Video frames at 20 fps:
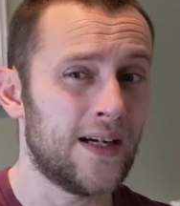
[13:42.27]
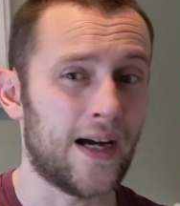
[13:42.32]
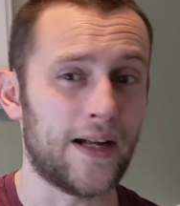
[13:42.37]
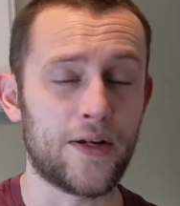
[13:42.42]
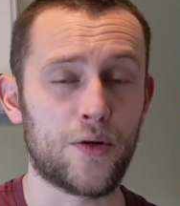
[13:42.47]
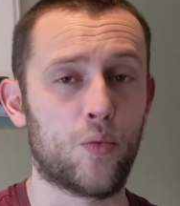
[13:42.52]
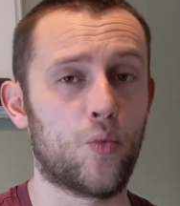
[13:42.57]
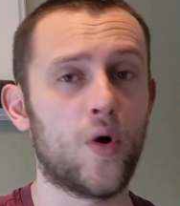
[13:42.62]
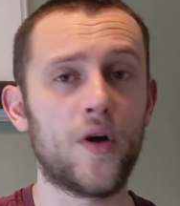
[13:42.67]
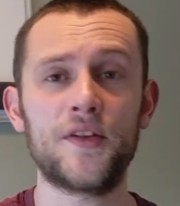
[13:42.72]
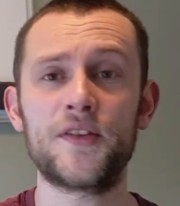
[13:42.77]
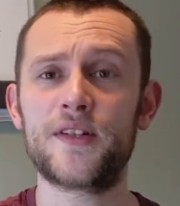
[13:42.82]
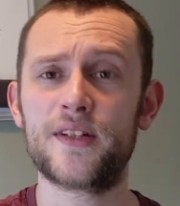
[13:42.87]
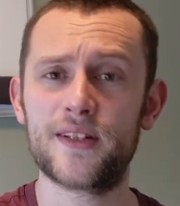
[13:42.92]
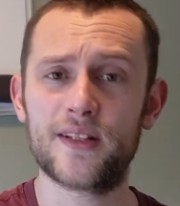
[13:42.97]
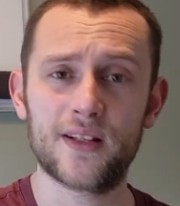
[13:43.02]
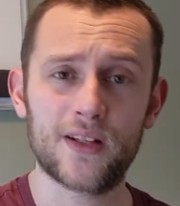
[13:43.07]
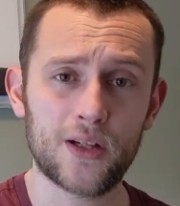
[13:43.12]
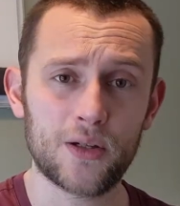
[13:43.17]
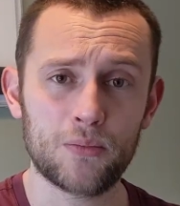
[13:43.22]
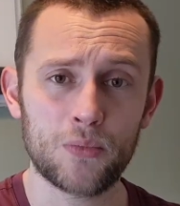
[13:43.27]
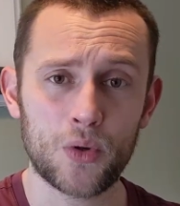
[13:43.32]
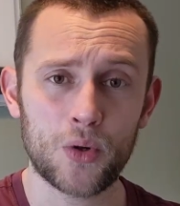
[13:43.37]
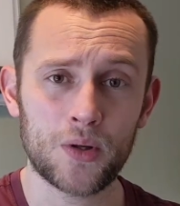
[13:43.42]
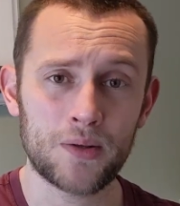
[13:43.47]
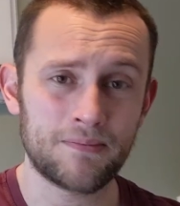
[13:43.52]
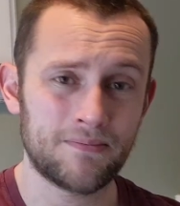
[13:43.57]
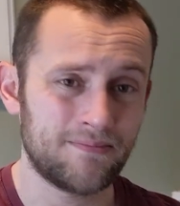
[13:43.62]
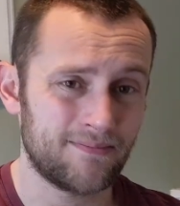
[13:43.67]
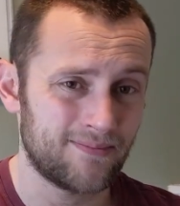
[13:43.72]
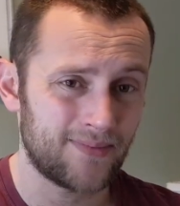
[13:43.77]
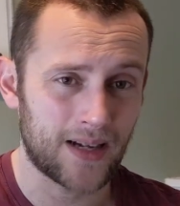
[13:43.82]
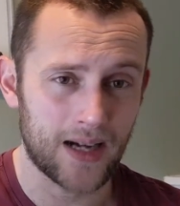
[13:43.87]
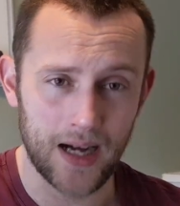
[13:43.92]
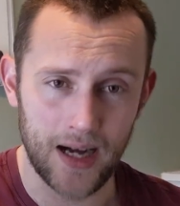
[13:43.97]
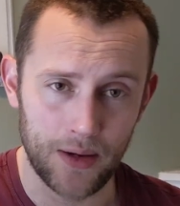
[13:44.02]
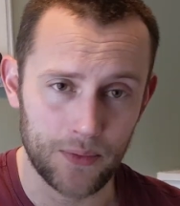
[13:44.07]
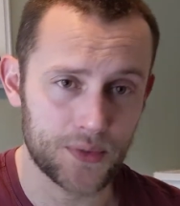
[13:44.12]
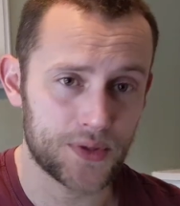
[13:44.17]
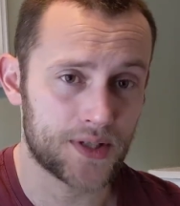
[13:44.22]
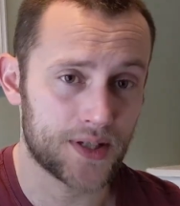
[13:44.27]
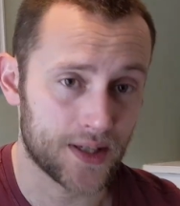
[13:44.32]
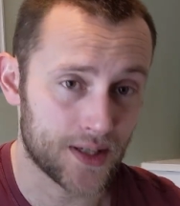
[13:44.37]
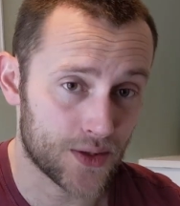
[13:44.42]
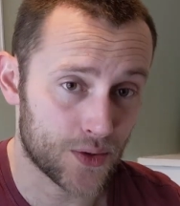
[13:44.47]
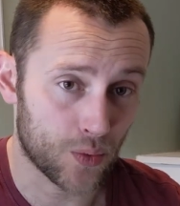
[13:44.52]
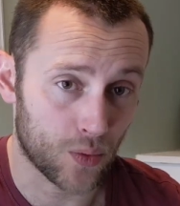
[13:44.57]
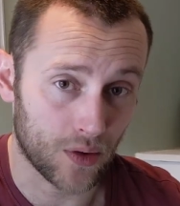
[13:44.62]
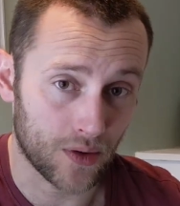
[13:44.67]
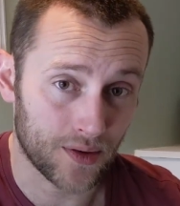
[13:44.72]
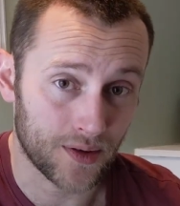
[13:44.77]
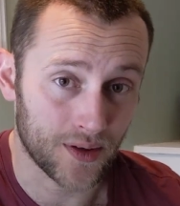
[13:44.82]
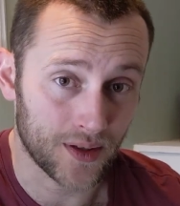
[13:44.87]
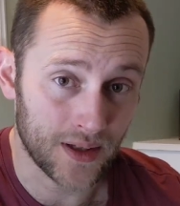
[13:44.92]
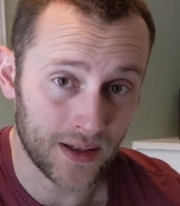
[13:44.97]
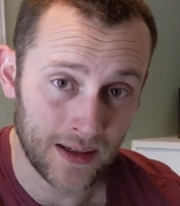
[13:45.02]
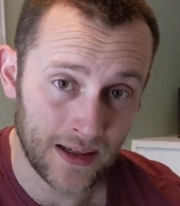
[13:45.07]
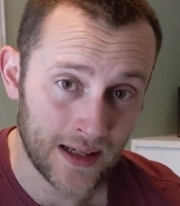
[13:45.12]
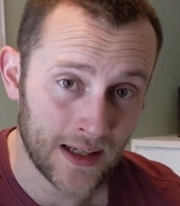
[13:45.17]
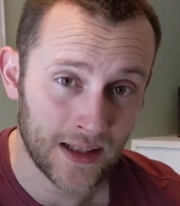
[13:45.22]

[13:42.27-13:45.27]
and you're wanting to learn more, I would say it's worth it.